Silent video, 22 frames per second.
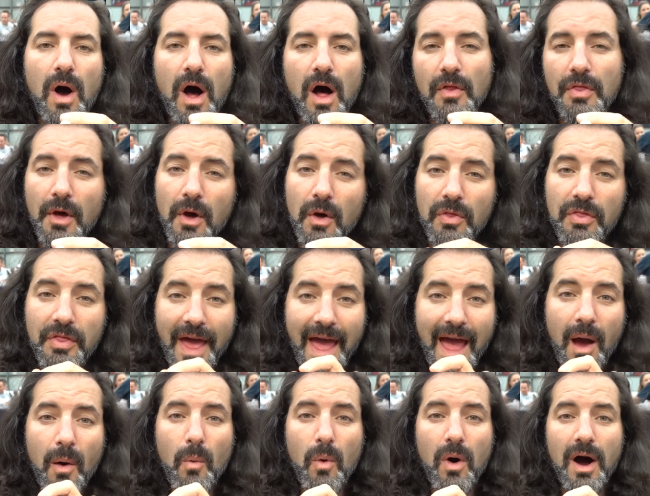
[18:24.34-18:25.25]
Although
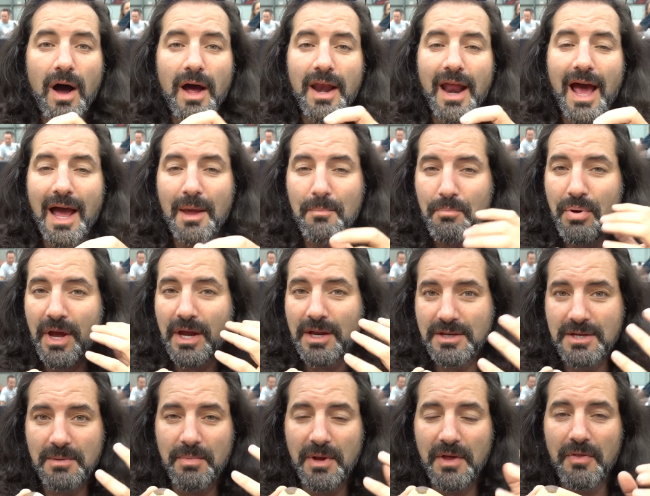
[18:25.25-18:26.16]
that one I
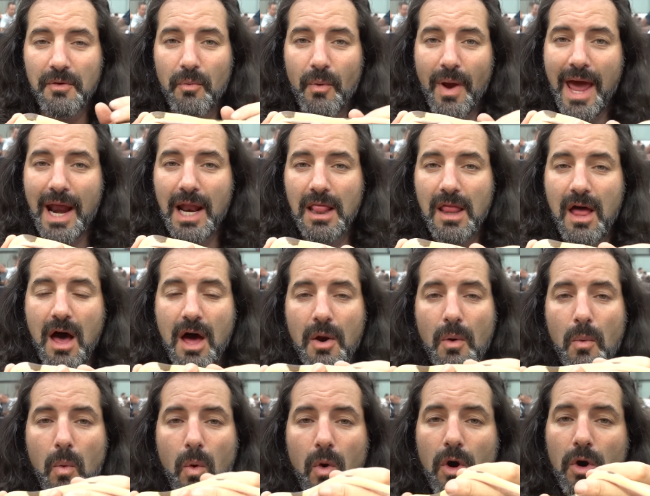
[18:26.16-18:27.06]
picked to be the Rattle On
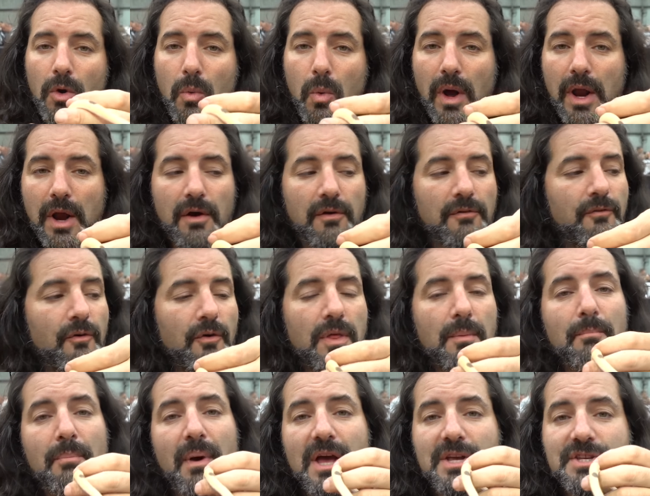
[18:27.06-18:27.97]
Award winner for
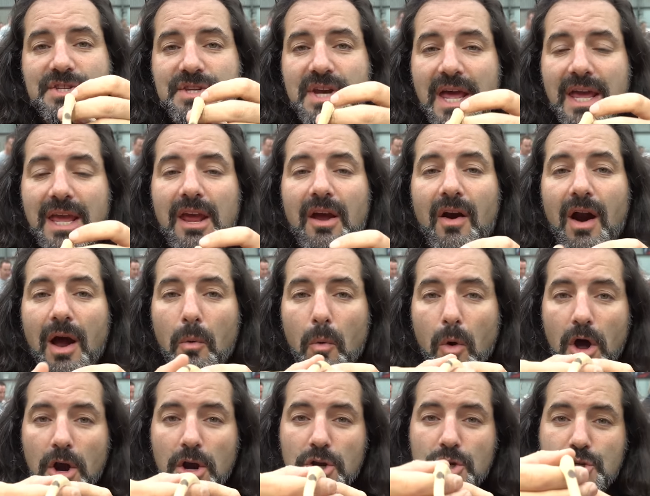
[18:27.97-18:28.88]
the best snake here, I
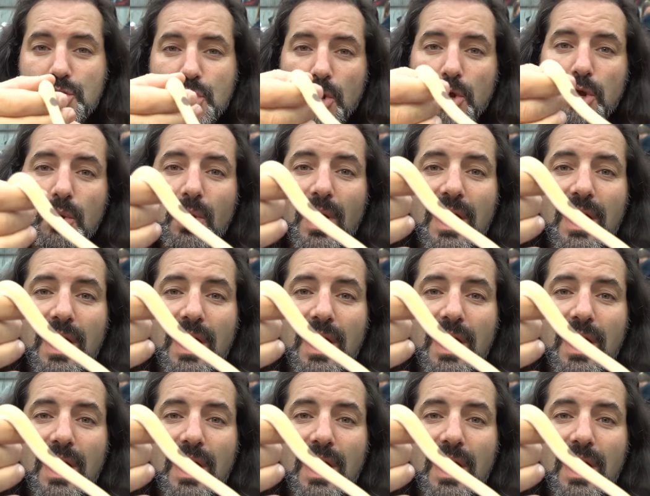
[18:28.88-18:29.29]
wanted to show you